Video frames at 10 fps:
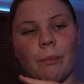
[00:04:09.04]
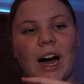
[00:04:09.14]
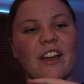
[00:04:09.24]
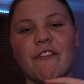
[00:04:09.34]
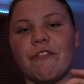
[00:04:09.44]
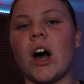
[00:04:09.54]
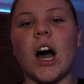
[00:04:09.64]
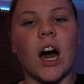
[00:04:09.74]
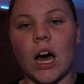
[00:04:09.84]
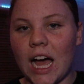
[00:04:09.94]
by
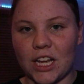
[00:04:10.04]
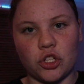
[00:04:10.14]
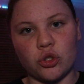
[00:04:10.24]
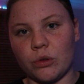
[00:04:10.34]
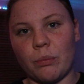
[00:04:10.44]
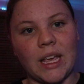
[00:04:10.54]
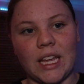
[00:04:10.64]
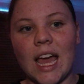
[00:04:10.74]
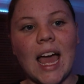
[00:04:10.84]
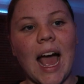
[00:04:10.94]
far, I should
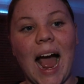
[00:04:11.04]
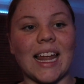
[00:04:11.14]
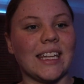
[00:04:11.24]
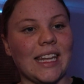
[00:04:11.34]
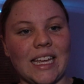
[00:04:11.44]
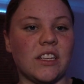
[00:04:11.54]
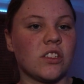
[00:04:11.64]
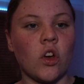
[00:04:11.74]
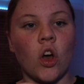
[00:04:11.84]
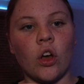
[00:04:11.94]
be at
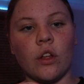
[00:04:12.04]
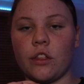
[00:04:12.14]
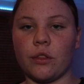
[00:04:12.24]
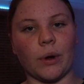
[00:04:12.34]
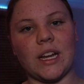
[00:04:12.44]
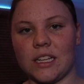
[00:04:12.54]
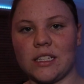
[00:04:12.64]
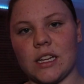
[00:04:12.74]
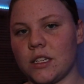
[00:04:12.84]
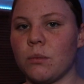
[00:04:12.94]
least 3 to
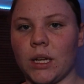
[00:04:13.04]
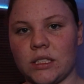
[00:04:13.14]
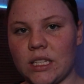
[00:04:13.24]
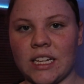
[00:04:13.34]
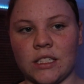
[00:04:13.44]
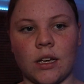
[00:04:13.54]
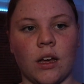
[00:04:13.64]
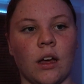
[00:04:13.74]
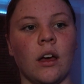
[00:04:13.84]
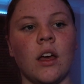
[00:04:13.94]
6 months
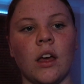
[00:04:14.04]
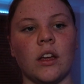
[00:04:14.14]
into